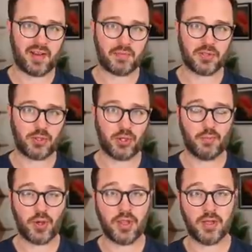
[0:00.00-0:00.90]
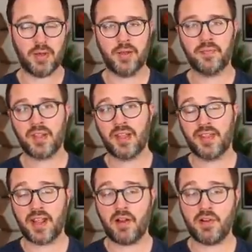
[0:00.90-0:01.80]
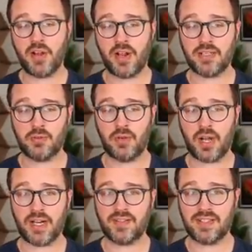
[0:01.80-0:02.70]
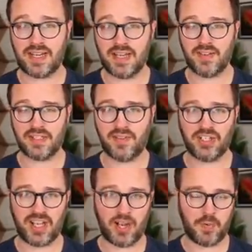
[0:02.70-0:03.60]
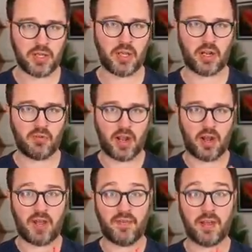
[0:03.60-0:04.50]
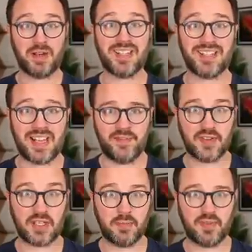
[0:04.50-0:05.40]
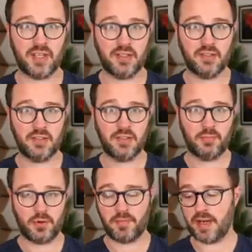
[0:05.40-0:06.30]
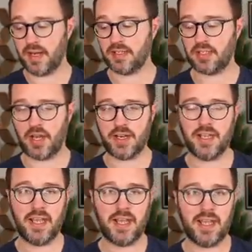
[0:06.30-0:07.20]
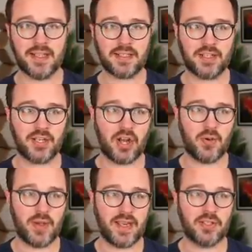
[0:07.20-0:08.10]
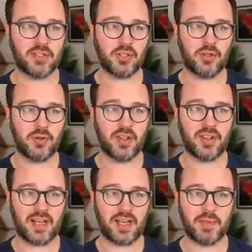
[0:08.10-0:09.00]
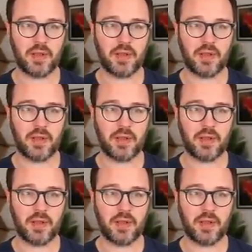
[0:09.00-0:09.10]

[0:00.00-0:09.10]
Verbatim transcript: how much you can put in them, but they are a nice little kind of savings feature, helping you go, right, if I'm going to save for something, put money aside, it's going to go into that. Let me go